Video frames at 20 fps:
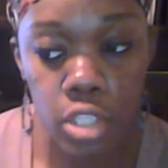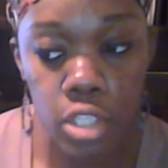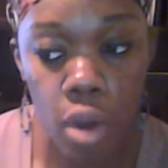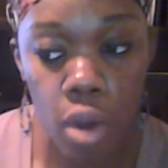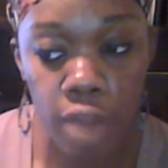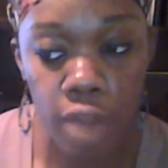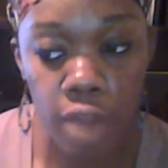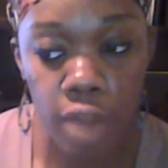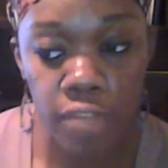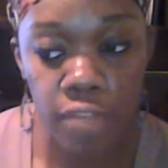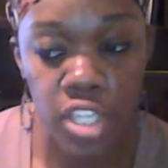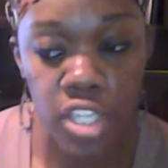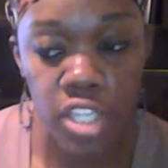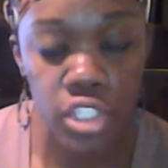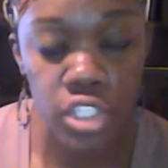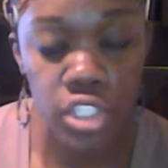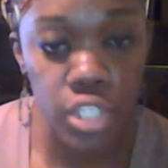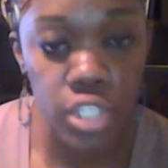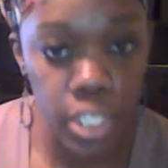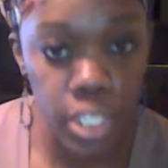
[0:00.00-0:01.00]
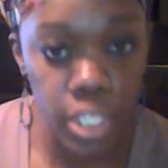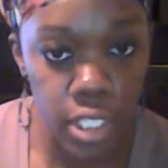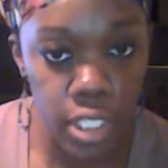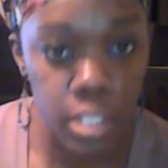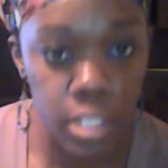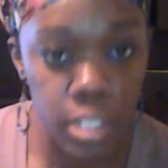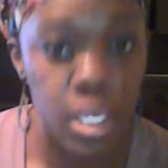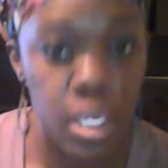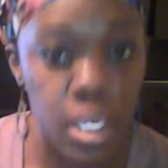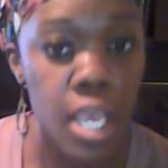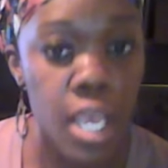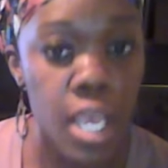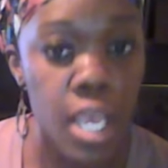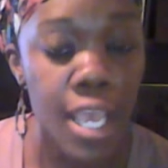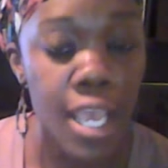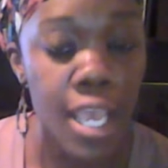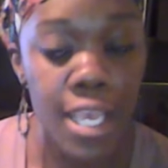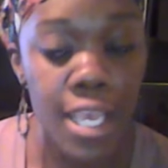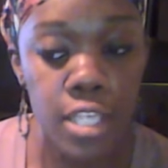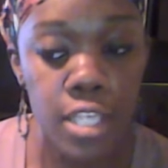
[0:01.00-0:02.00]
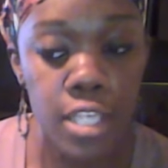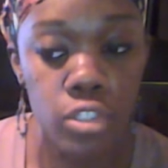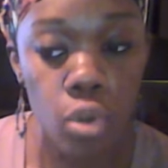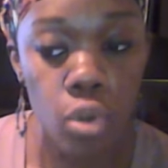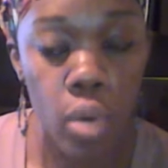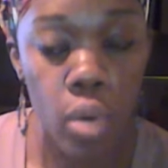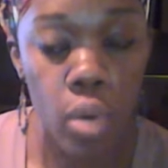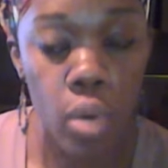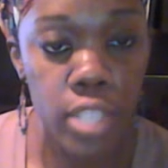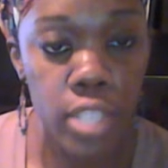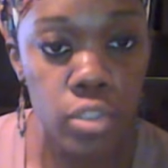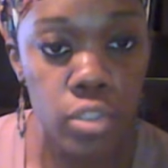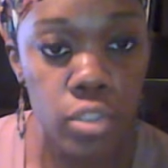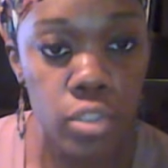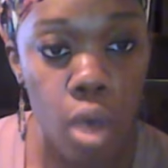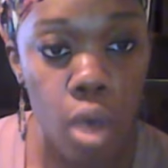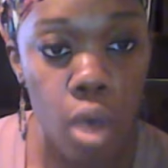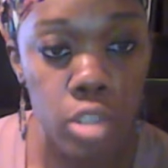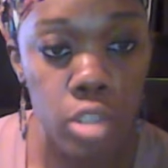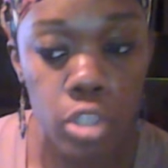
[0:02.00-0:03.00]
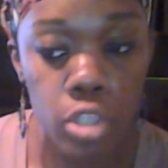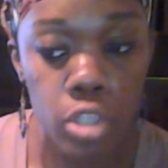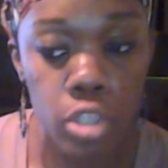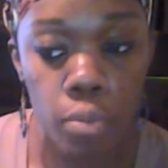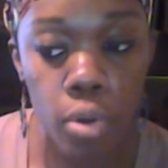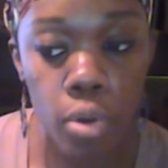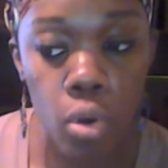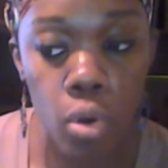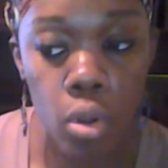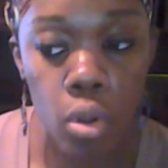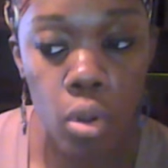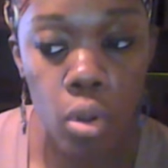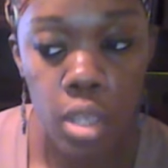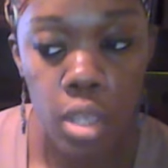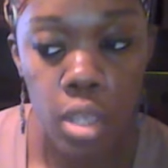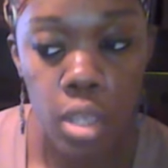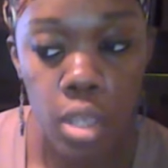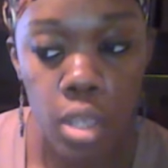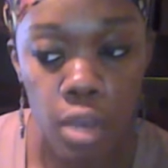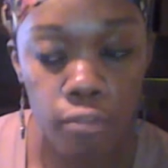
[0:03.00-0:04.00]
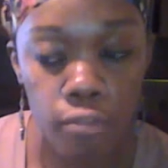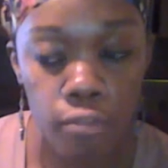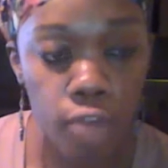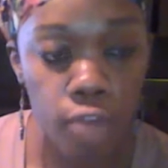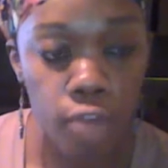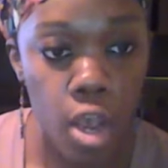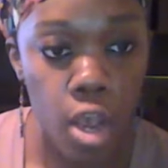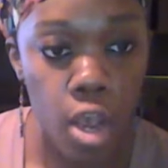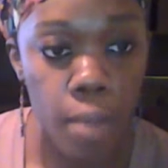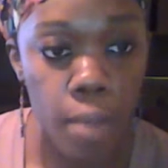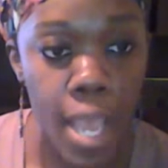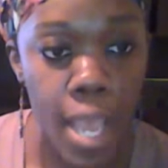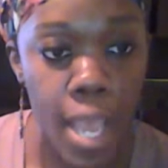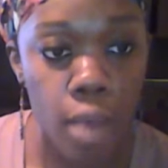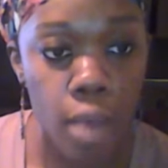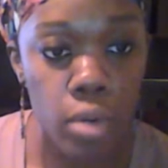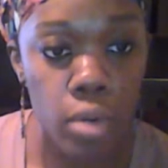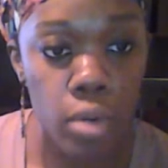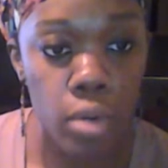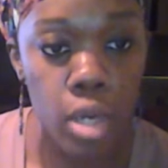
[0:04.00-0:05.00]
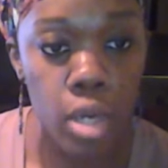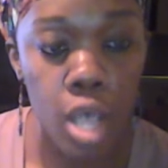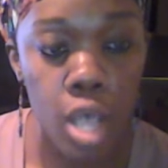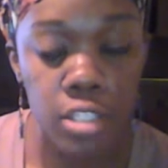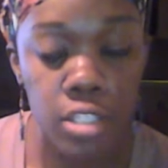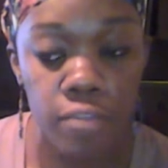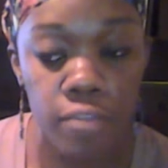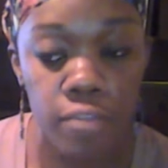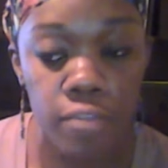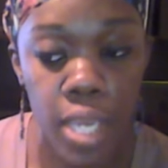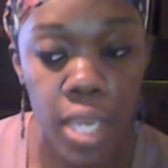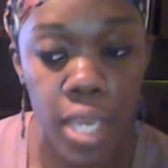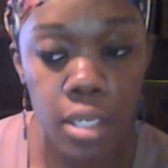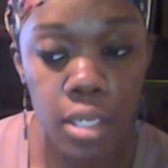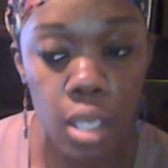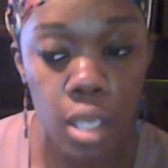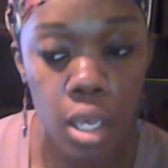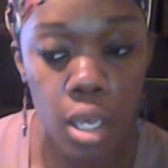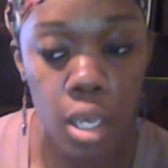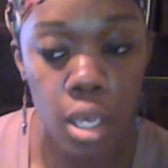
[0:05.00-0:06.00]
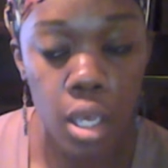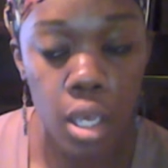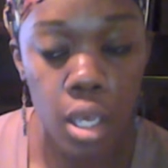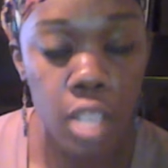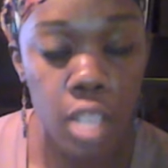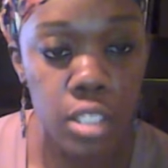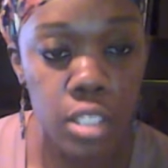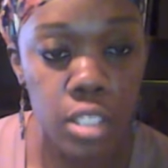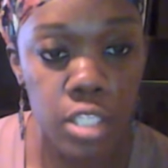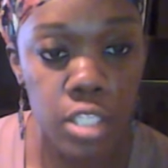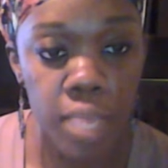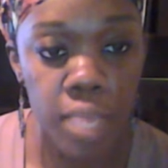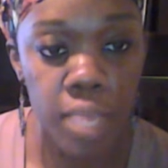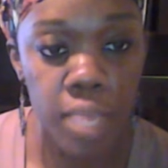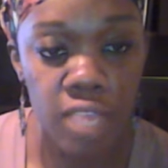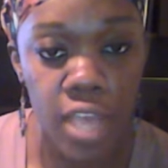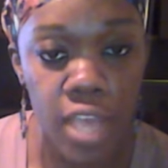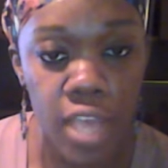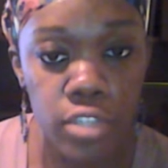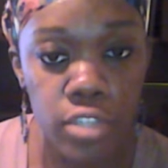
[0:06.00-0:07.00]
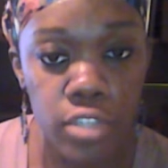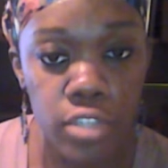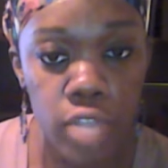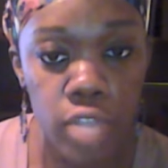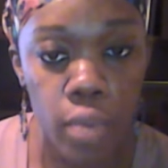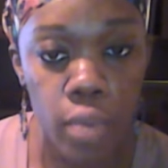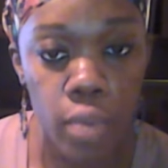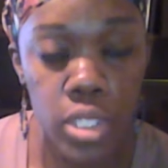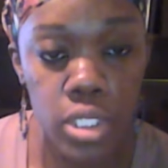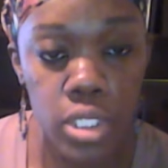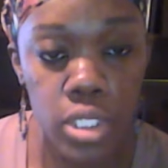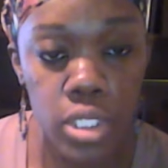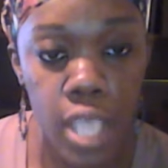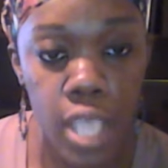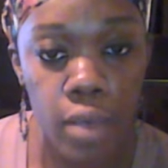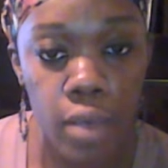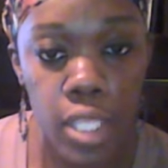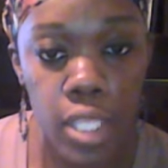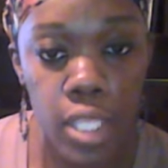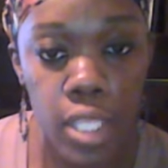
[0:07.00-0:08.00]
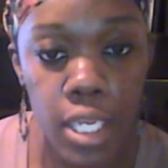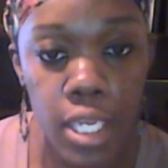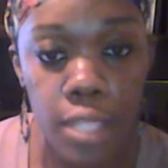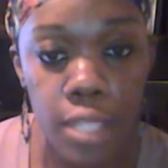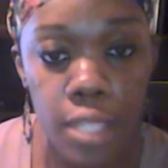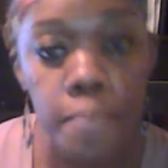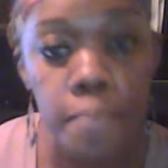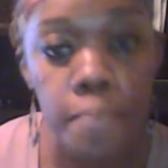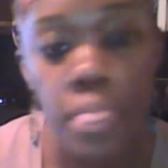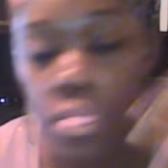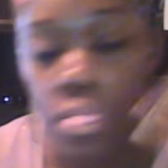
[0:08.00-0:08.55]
So our finished goods is going to also pull from our cost of goods manufactured that we just calculated.